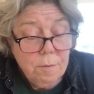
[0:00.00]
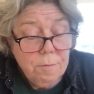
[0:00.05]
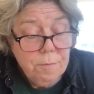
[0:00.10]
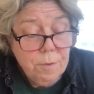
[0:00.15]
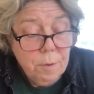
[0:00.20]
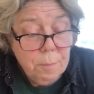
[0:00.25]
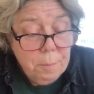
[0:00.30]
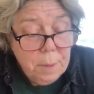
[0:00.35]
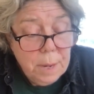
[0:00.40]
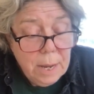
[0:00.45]

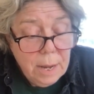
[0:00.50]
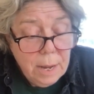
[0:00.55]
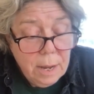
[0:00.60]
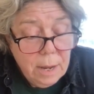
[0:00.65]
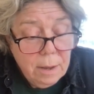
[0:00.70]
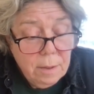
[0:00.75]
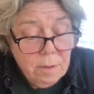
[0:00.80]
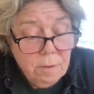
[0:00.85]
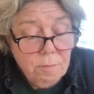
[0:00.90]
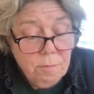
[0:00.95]
For
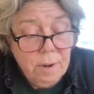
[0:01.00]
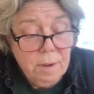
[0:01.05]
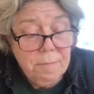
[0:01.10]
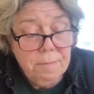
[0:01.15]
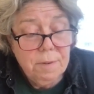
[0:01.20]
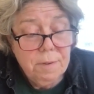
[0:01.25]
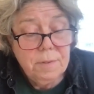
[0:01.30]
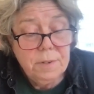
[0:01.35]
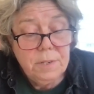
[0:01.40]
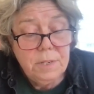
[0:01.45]
me, the
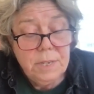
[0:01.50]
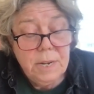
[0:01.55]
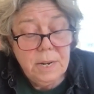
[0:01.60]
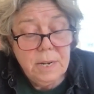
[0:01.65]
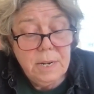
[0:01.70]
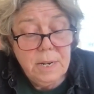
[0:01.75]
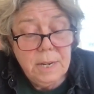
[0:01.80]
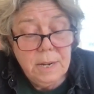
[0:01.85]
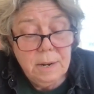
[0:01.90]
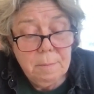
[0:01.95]
riff of a
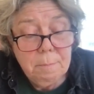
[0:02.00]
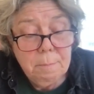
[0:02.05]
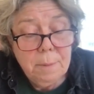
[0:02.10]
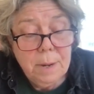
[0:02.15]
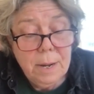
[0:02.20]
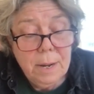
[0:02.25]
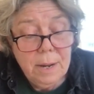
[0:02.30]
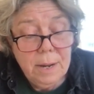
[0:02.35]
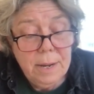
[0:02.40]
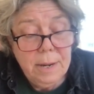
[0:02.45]
sentient
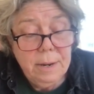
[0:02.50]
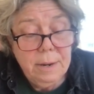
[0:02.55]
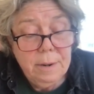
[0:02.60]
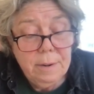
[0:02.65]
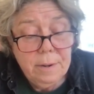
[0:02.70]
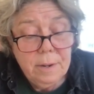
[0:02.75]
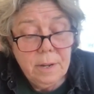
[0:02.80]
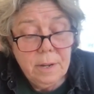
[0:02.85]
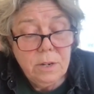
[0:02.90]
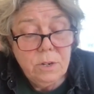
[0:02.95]

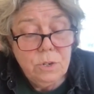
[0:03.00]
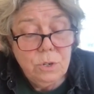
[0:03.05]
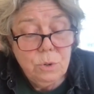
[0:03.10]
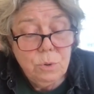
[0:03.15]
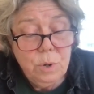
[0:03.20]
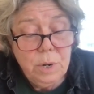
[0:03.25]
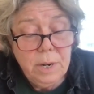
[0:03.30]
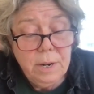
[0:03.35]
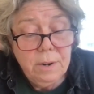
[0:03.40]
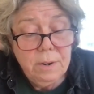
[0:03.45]
mind
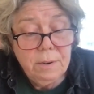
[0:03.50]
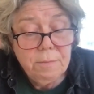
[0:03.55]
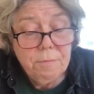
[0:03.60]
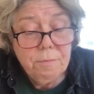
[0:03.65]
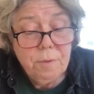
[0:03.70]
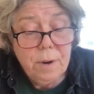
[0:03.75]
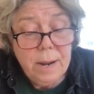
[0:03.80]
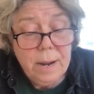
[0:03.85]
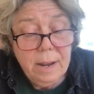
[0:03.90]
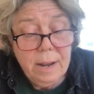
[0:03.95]
attuning to
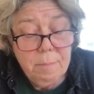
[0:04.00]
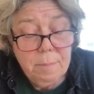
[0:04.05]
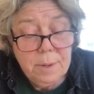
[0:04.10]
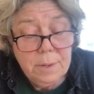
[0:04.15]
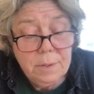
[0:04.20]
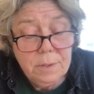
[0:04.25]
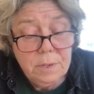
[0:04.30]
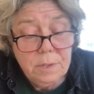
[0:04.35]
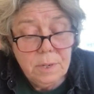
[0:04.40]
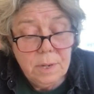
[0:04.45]

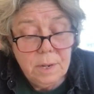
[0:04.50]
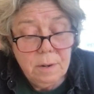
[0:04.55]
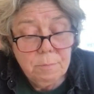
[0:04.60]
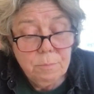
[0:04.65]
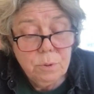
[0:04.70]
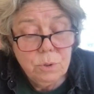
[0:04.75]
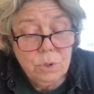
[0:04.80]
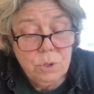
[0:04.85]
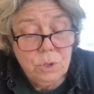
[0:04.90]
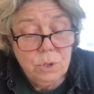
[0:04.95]
fragments and
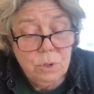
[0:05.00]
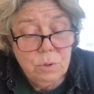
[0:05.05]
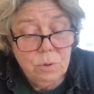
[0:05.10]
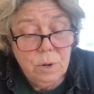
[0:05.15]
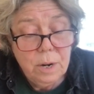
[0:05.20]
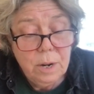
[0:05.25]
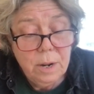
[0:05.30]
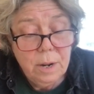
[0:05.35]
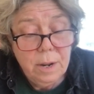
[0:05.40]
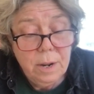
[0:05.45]

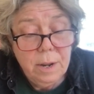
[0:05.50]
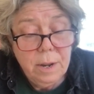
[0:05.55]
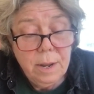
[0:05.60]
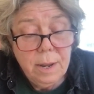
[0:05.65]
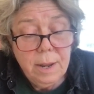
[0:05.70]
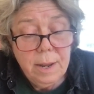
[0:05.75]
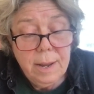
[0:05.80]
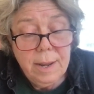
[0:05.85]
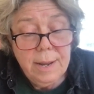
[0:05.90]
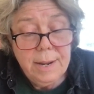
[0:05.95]
personae
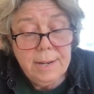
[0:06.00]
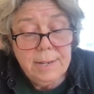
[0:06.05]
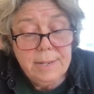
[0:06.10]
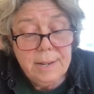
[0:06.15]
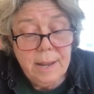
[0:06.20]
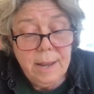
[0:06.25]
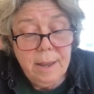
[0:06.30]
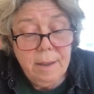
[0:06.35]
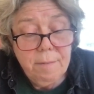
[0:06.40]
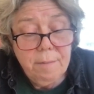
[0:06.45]
is a
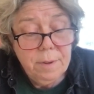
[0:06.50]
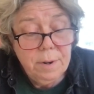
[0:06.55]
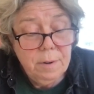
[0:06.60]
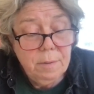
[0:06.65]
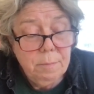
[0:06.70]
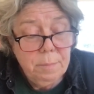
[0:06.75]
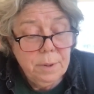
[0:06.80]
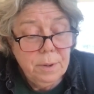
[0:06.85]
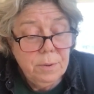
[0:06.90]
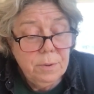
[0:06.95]

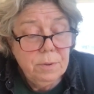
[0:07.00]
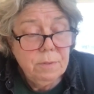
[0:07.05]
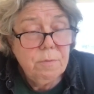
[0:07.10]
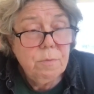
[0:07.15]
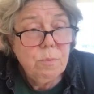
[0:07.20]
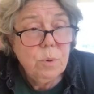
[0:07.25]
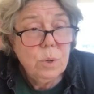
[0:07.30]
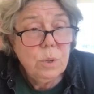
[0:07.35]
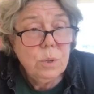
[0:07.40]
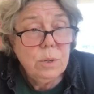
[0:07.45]
heaven built of
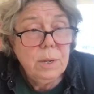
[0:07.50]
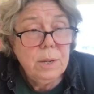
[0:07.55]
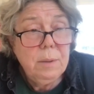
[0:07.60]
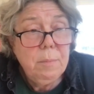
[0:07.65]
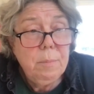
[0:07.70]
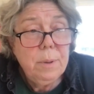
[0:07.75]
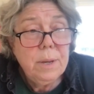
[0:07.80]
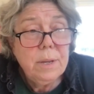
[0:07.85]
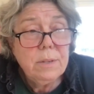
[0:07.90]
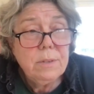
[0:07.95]
worldly
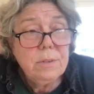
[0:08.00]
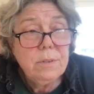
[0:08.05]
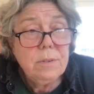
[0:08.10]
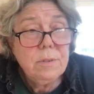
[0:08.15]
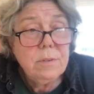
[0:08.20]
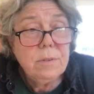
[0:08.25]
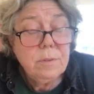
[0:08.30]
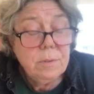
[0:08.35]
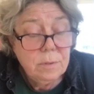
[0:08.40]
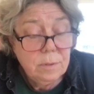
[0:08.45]

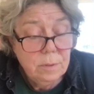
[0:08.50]
bits.